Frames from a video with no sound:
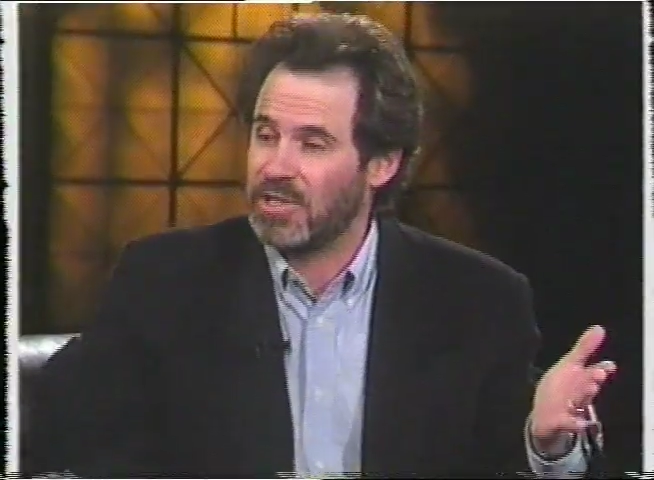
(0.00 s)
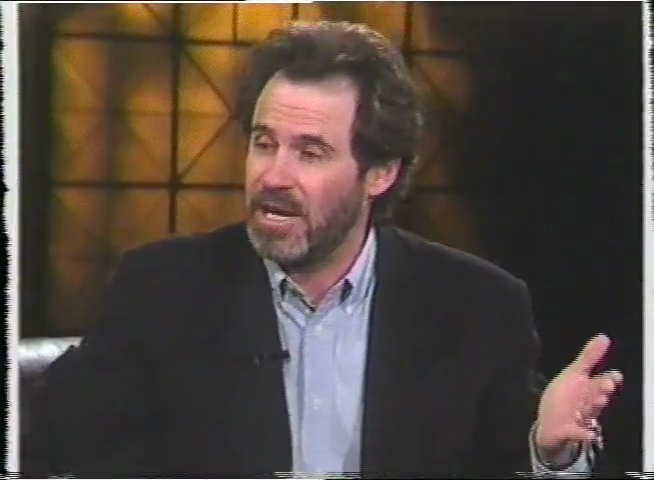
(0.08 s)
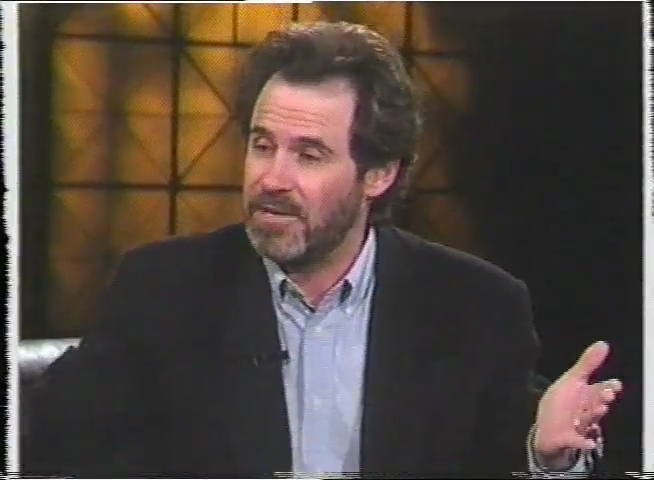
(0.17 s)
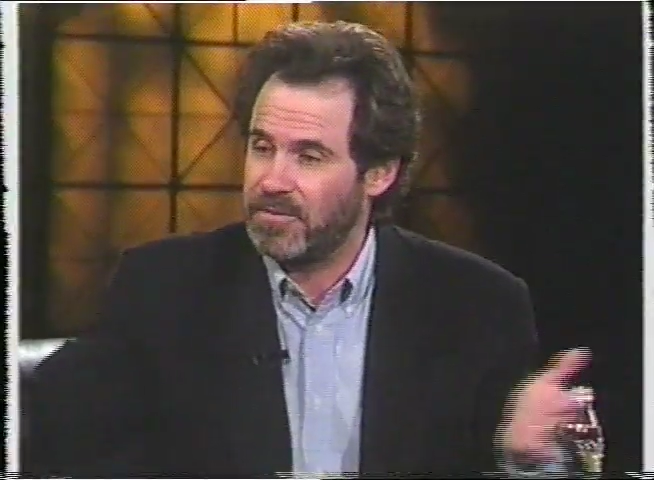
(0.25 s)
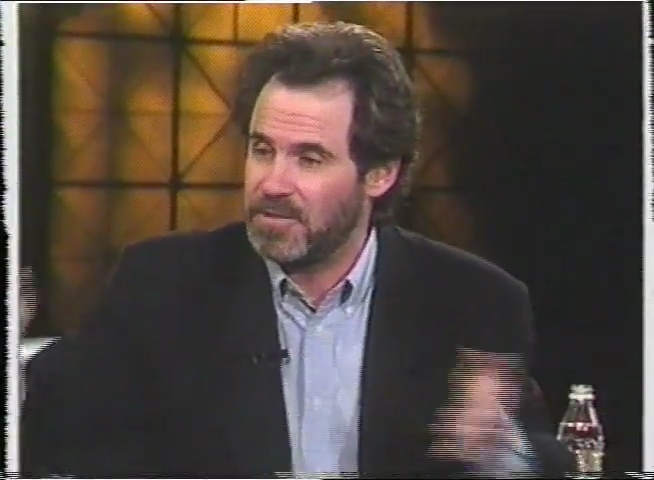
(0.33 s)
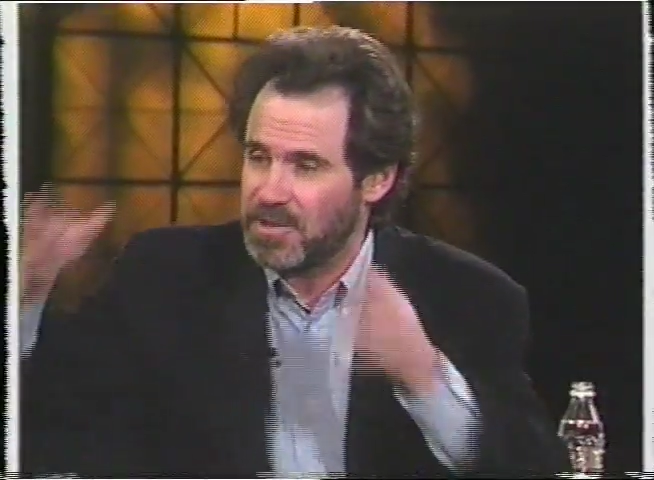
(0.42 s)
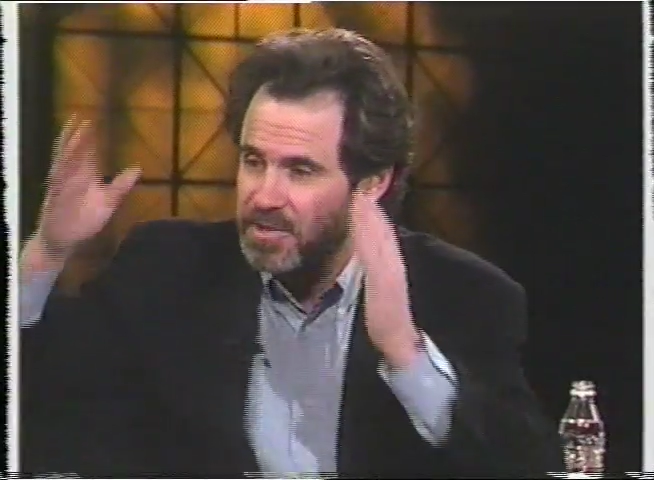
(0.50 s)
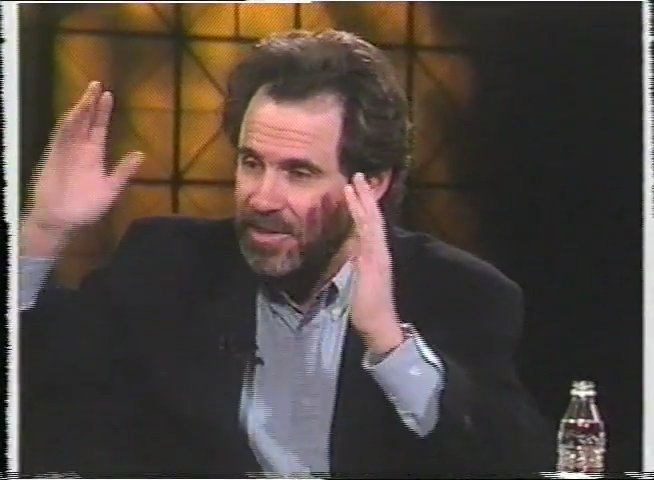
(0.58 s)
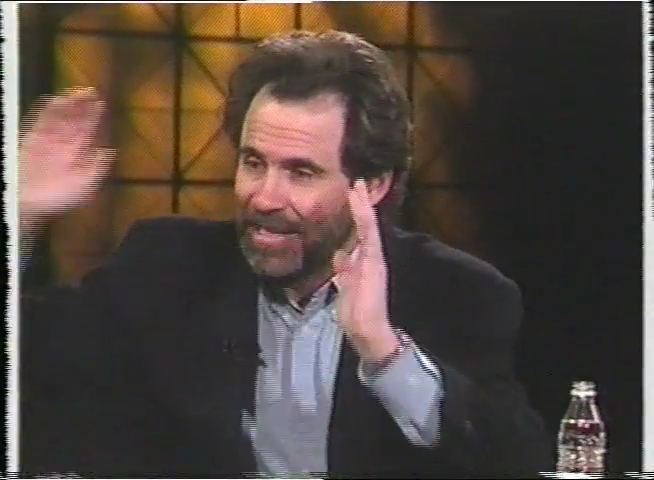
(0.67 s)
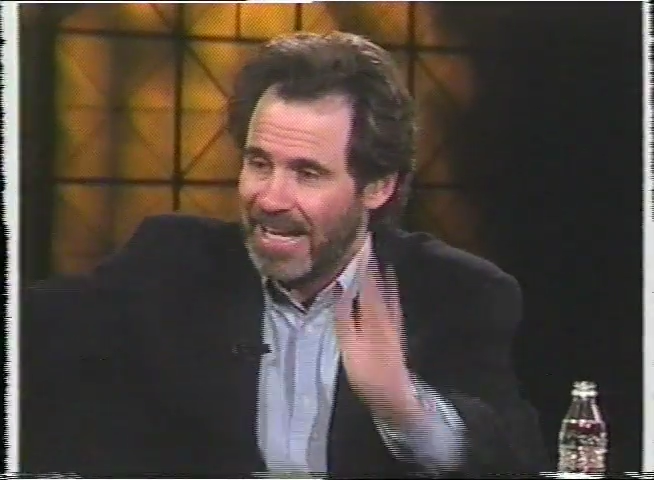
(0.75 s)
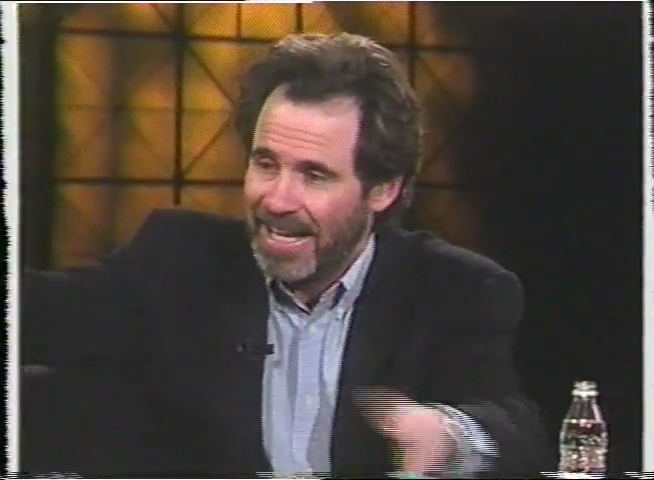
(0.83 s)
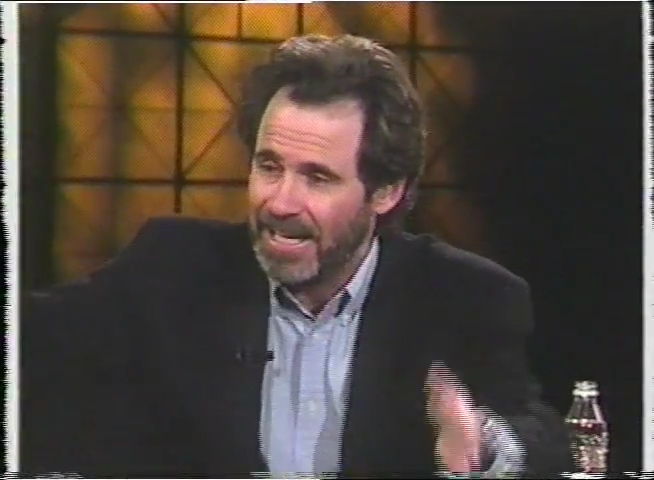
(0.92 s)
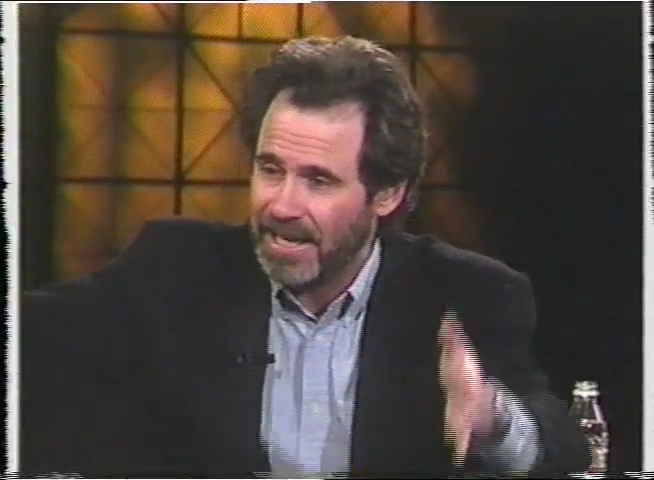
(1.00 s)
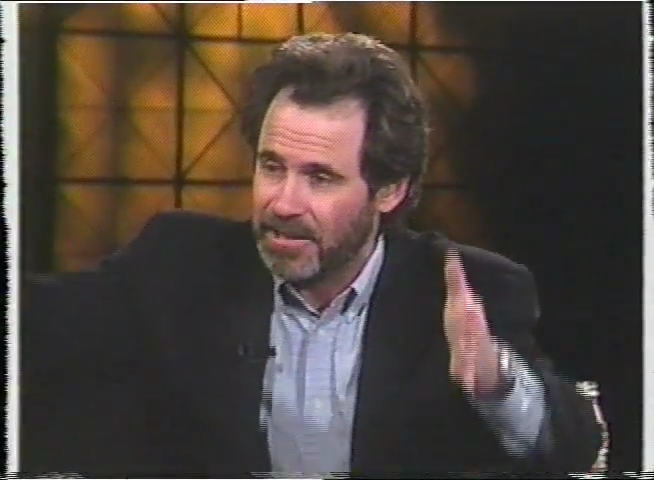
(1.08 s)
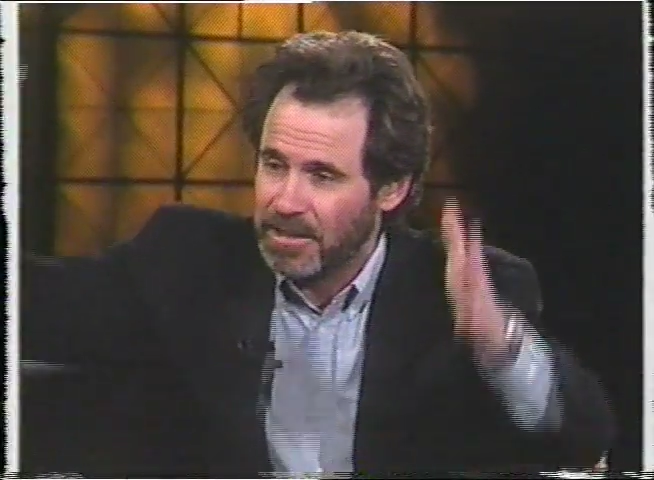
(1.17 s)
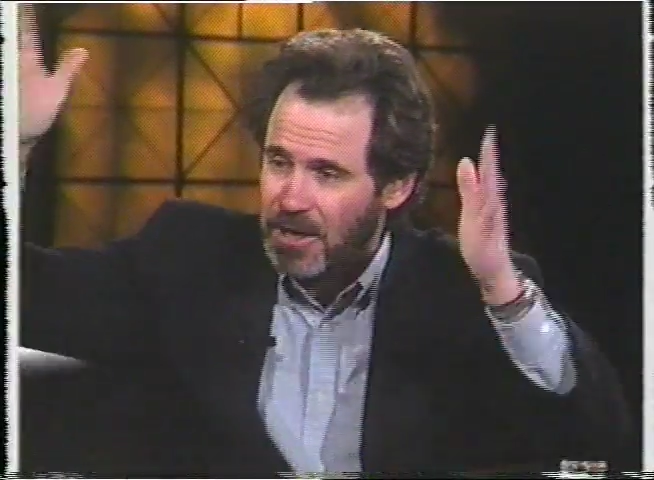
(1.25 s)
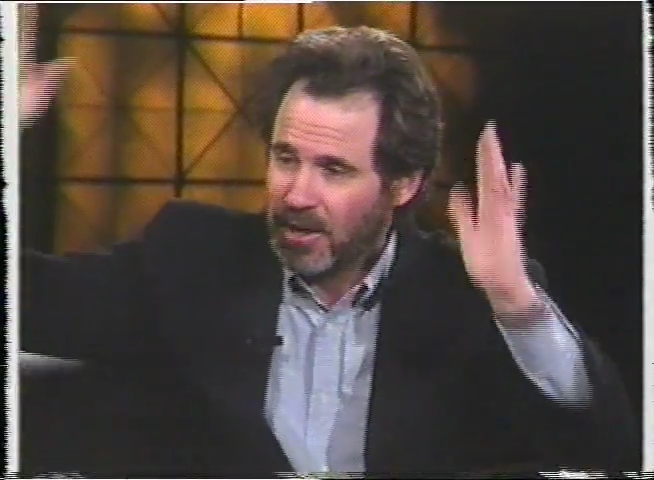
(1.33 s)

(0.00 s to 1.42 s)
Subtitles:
life is that the head